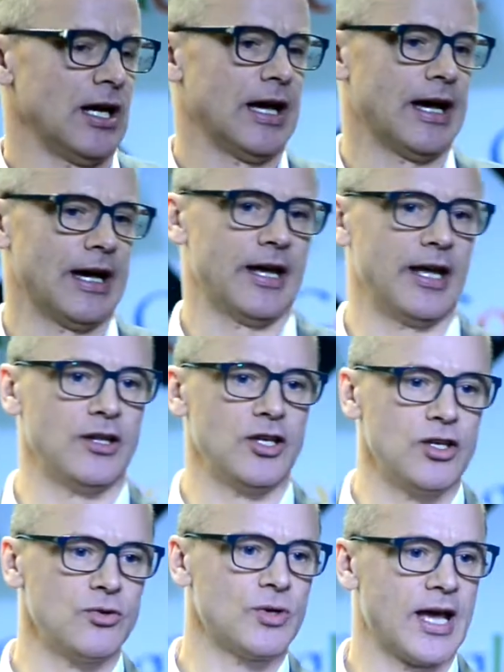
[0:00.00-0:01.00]
In
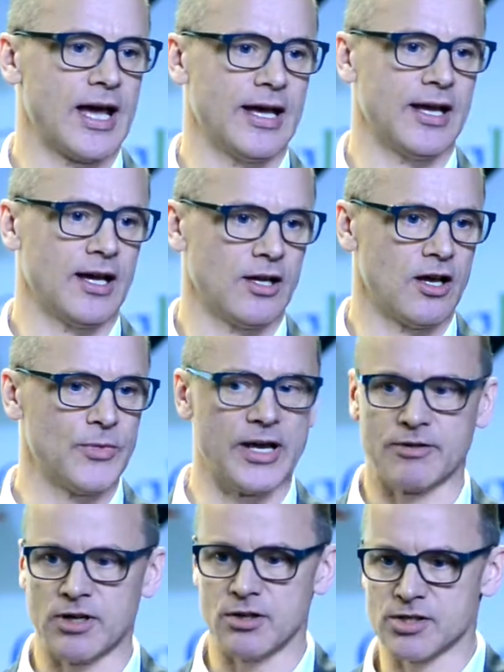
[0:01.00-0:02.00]
the UK alone, we
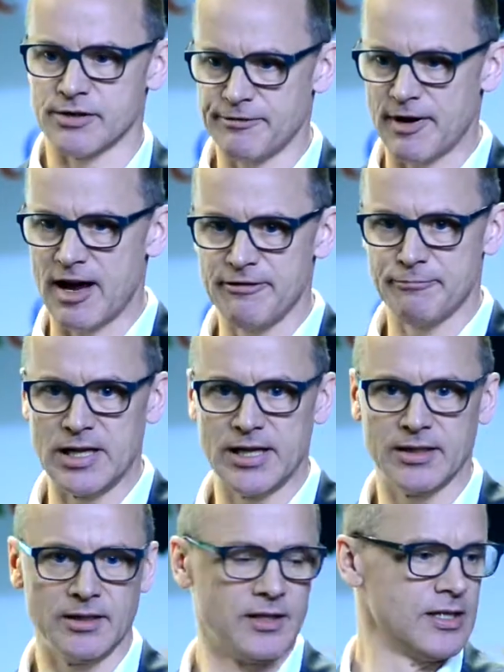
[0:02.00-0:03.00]
have close to 5
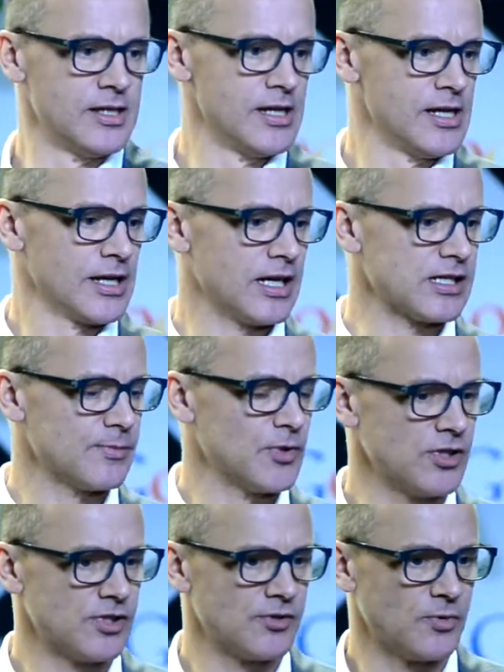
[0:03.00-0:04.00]
million
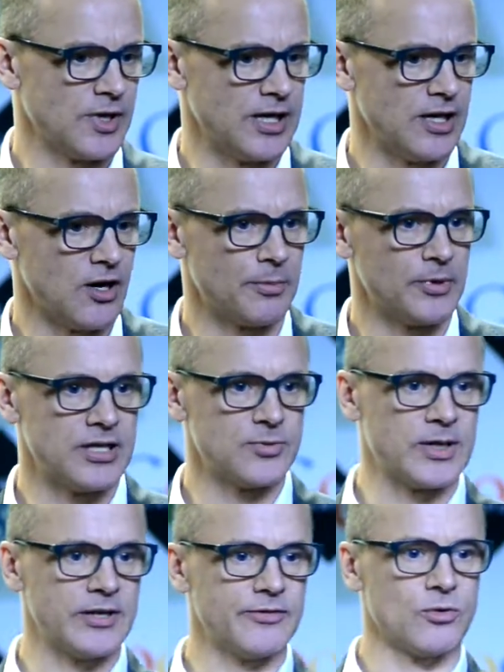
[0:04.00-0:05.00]
customers. We operate
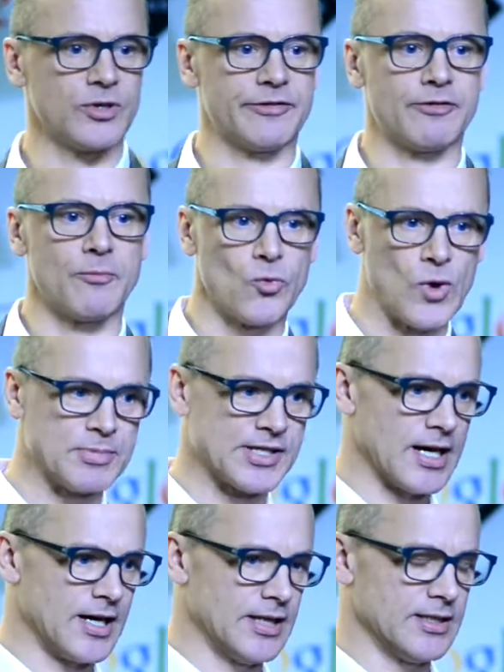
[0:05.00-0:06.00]
24 different
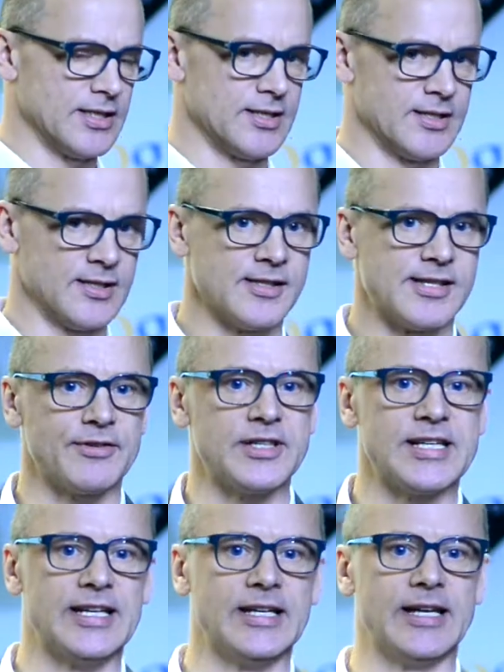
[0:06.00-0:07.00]
websites,
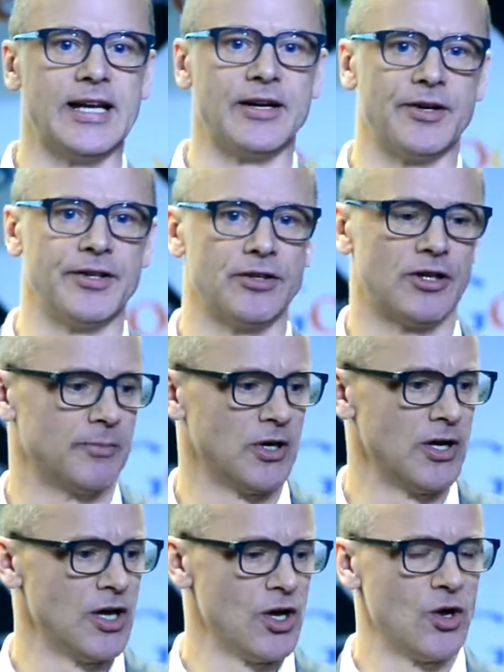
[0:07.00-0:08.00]
17 here in Europe,
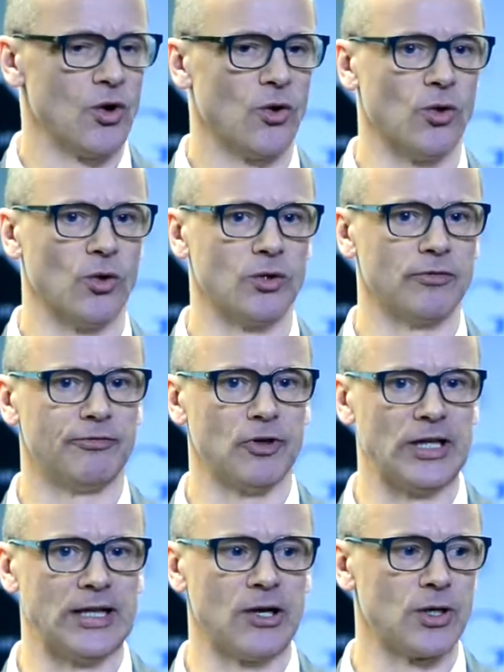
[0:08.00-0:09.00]
all
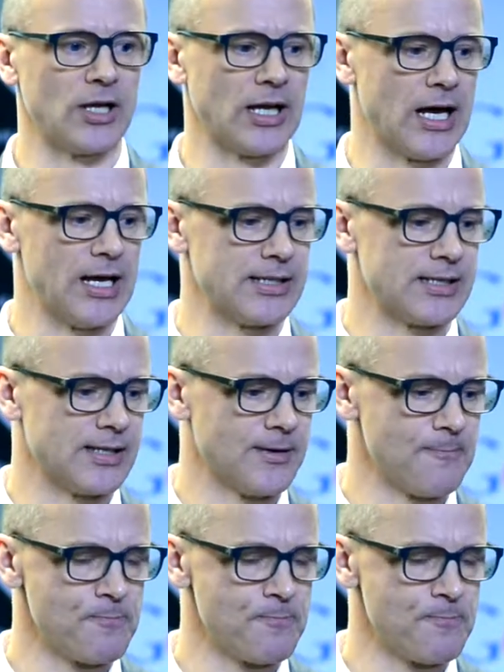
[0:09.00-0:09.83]
fully localized.